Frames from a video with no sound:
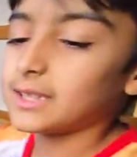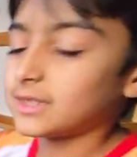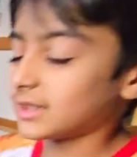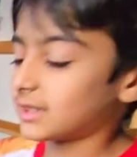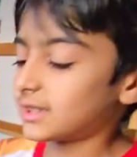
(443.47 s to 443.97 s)

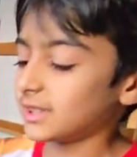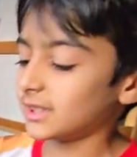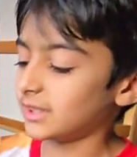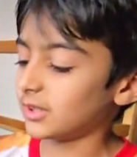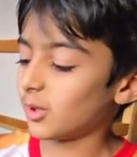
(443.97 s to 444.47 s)
Let's just
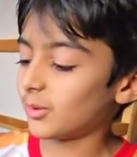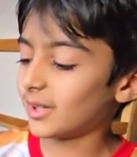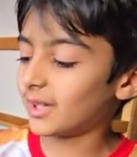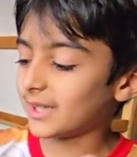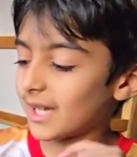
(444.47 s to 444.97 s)
steal
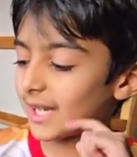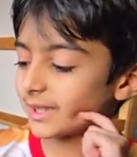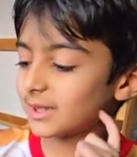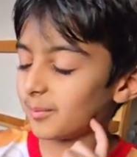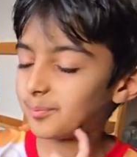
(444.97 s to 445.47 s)
Yoda. Yeah,
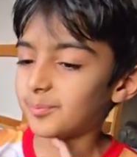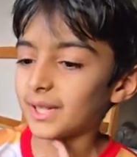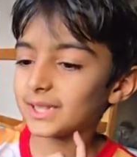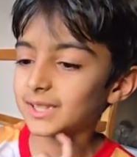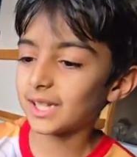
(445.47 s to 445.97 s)
that's the
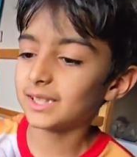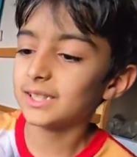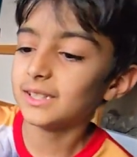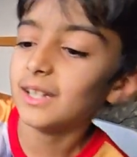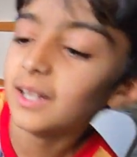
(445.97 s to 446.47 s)
best
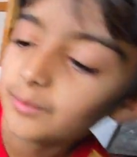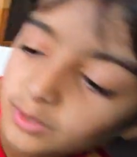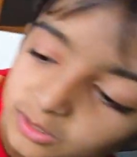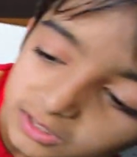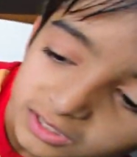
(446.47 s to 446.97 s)
idea ever.